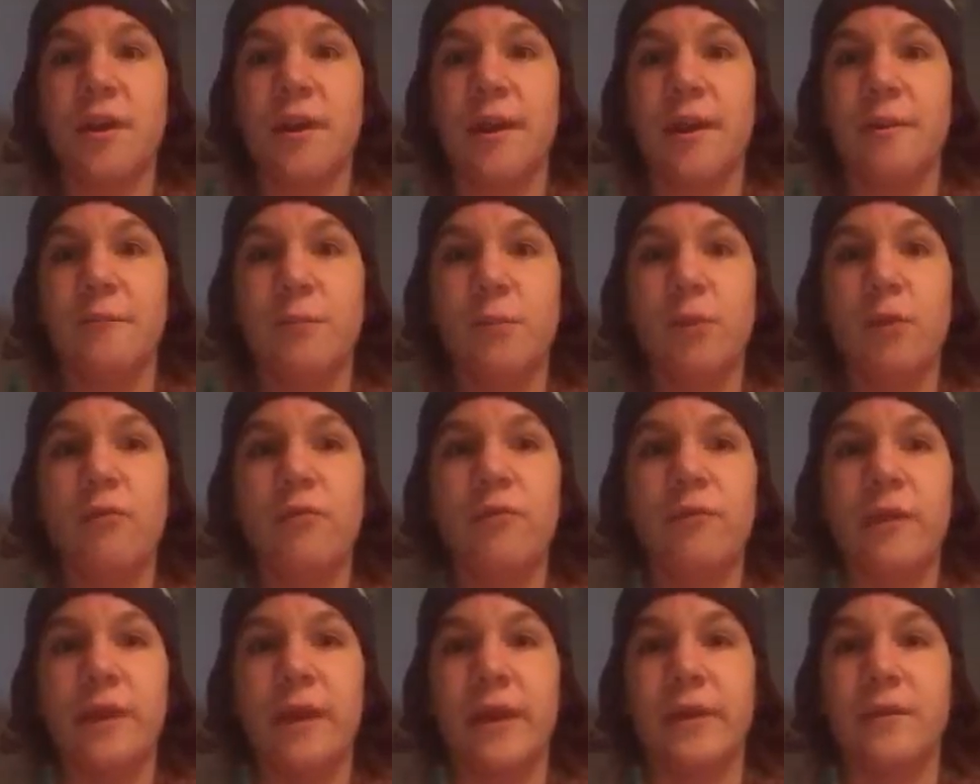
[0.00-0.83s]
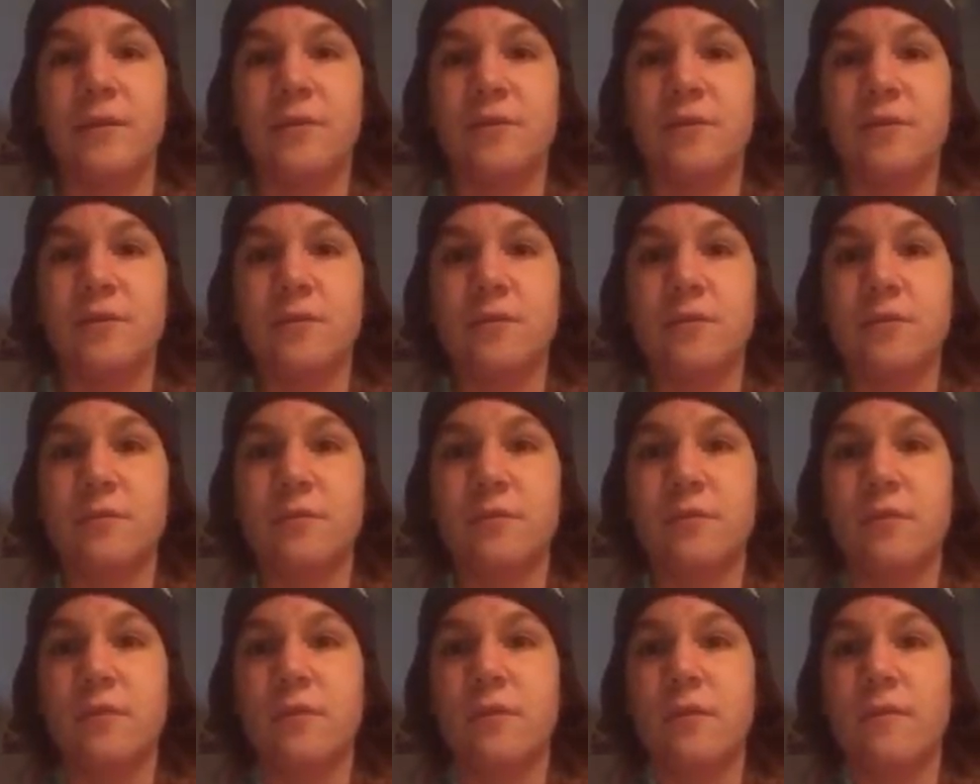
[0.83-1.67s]
and moving it
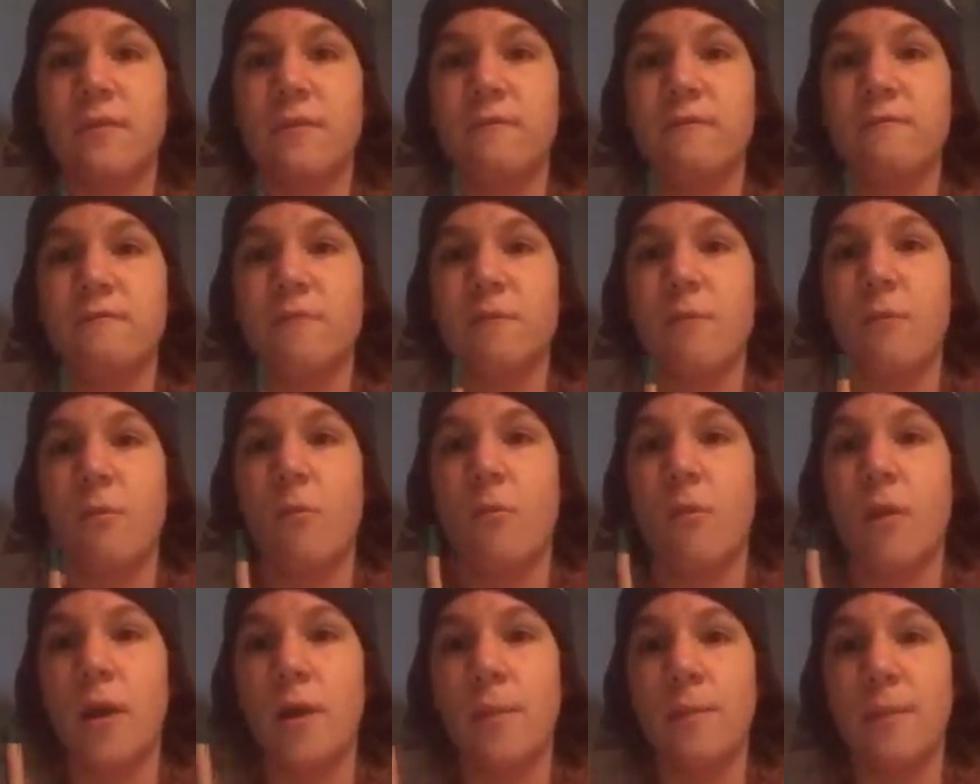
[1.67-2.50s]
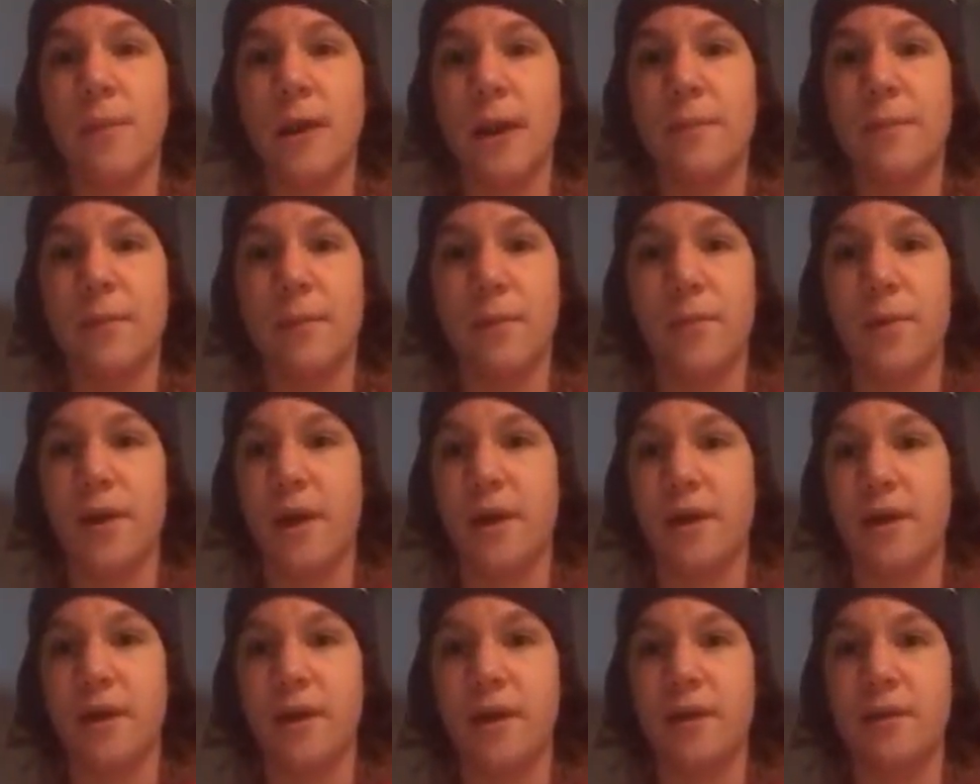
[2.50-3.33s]
from one paper
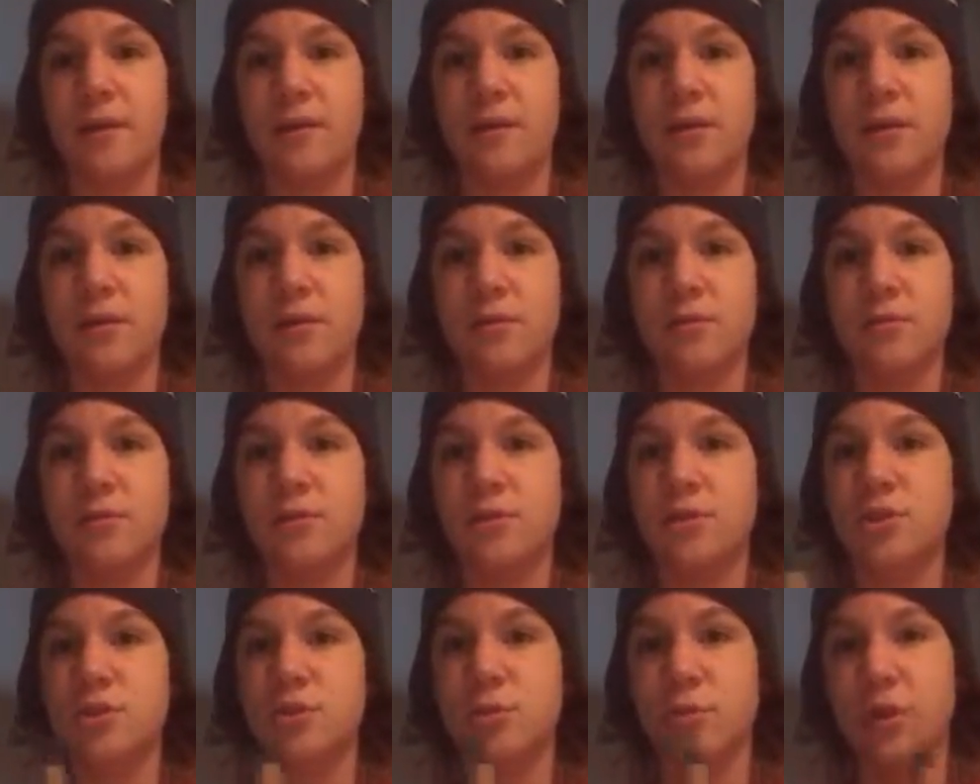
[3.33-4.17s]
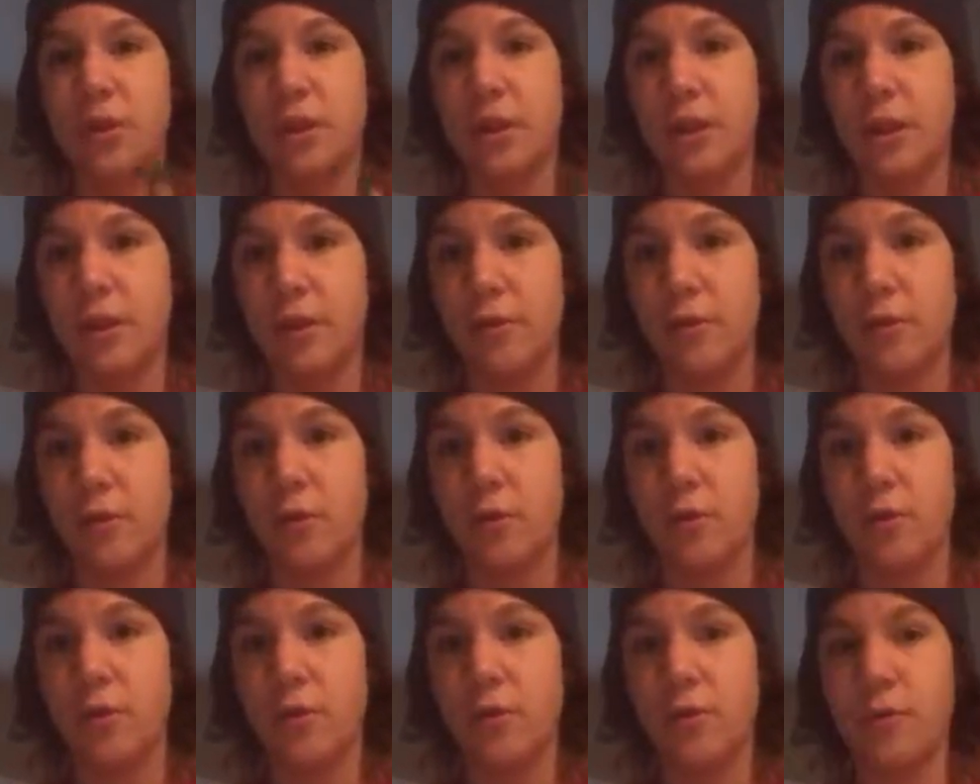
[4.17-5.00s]
pocket to
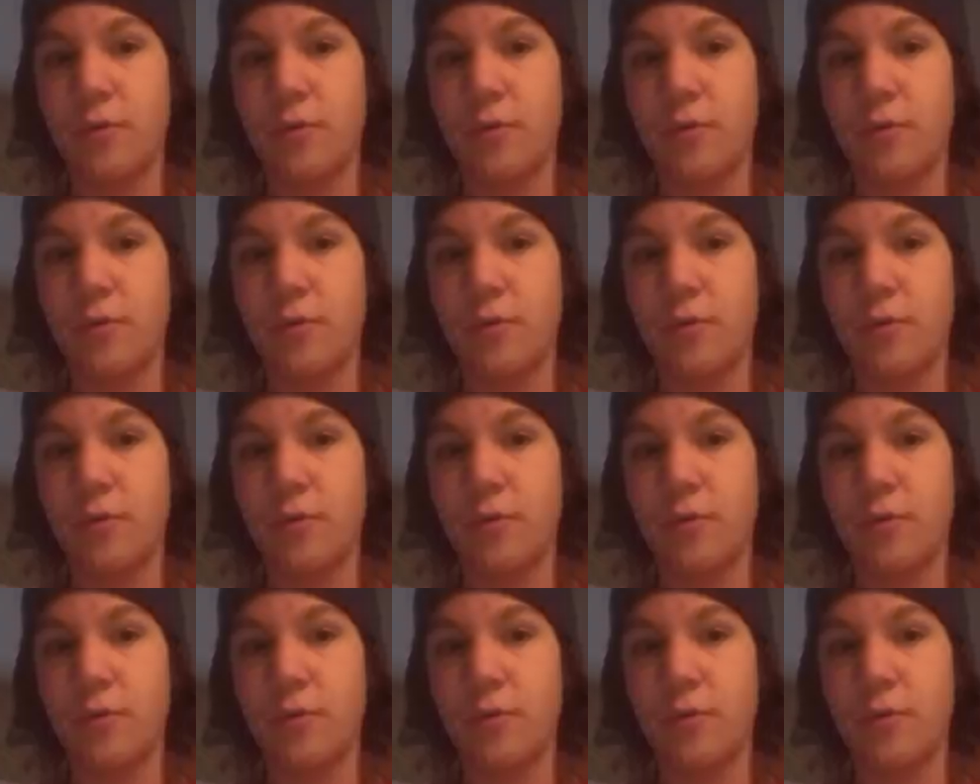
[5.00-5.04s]
another.